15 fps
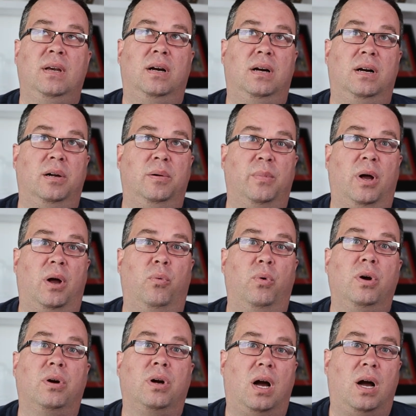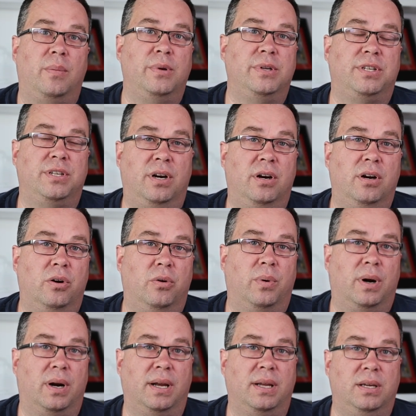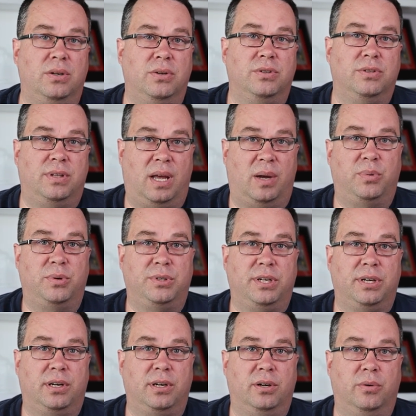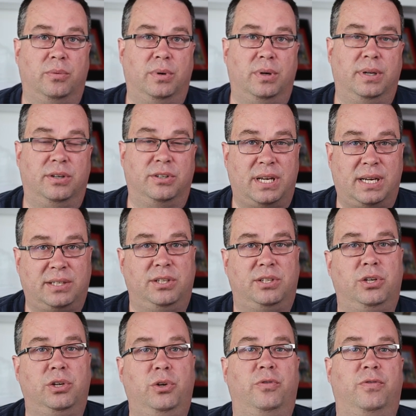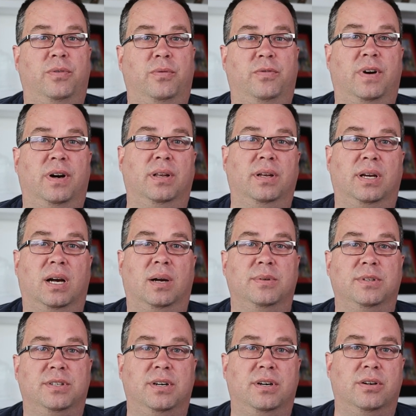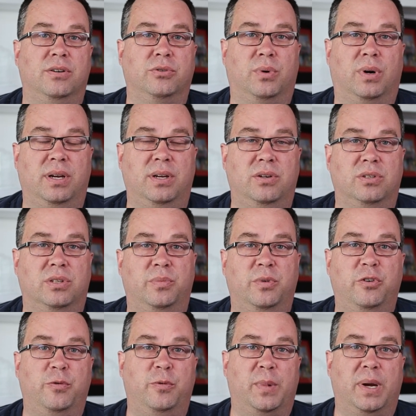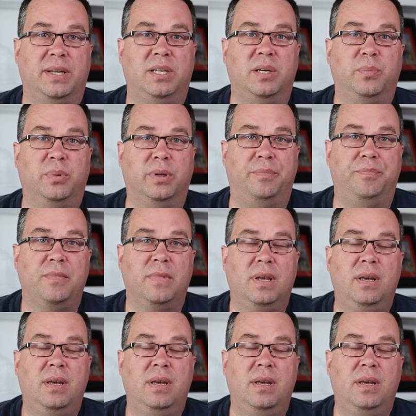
um, a real common scenario where I use that particular one, there's actually two fairly common scenarios where I use the movement by template.